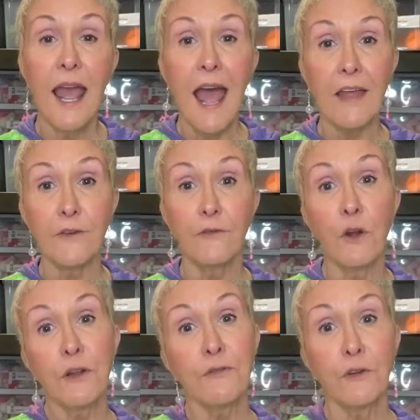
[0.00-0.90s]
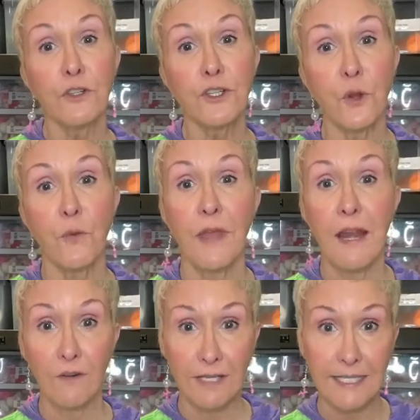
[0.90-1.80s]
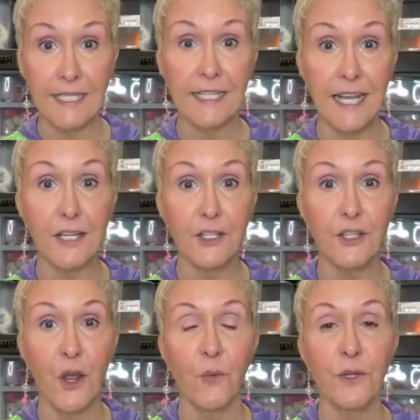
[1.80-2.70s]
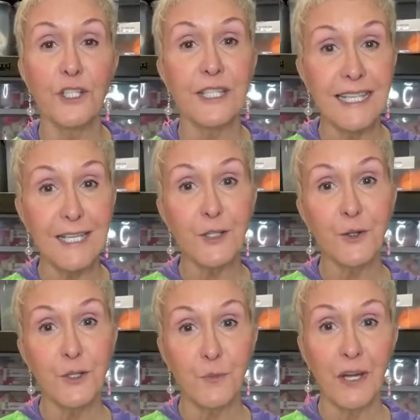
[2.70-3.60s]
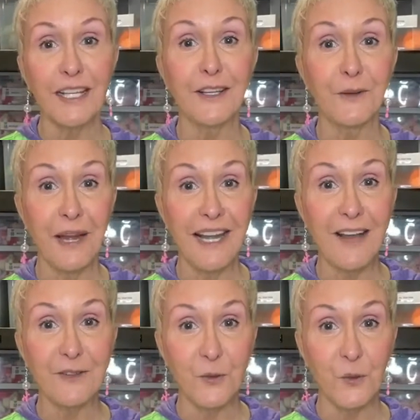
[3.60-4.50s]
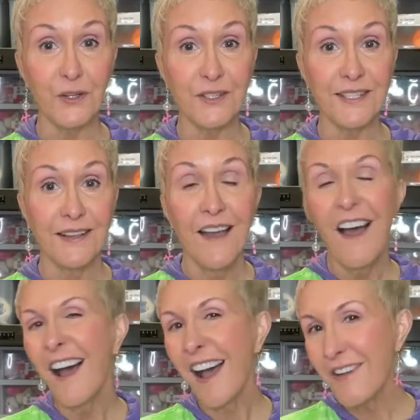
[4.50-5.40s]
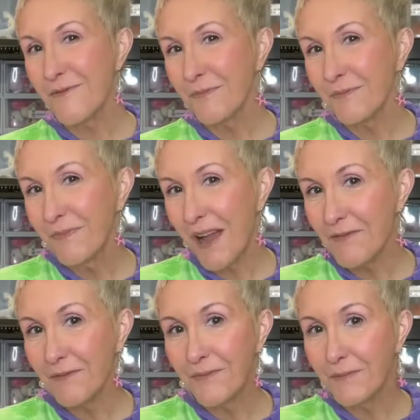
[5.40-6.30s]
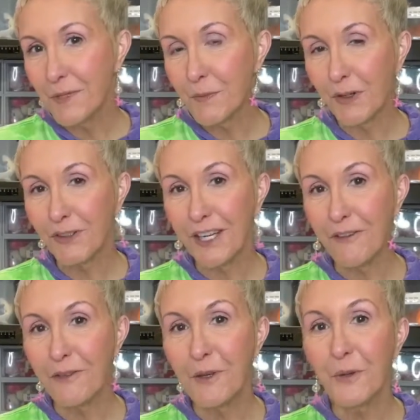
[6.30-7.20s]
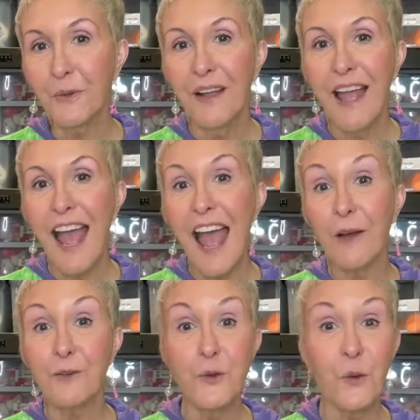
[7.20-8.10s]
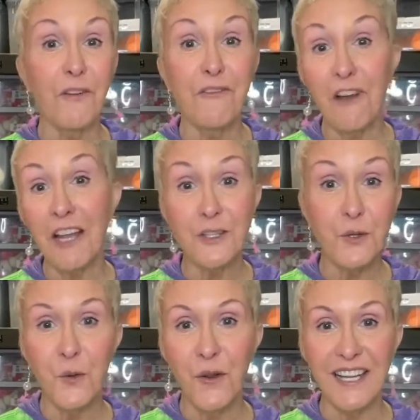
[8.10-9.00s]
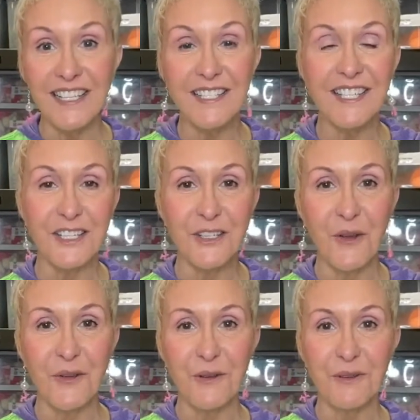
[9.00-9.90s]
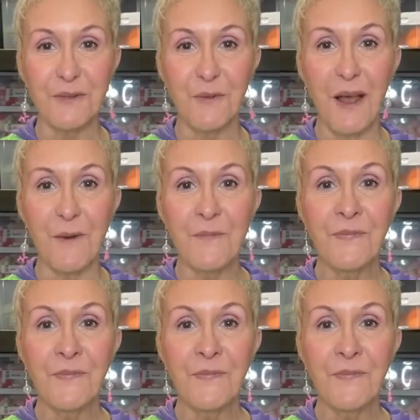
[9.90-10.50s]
and the very first show there is today's show, which is Easter Spring in the Great Outdoors. I've sprinkled in a few outdoor fun toys to show you as well,